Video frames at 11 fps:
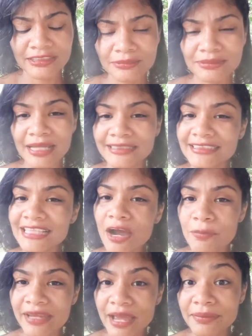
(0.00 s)
Sometimes that's
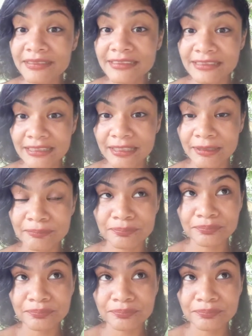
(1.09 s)
how we have to see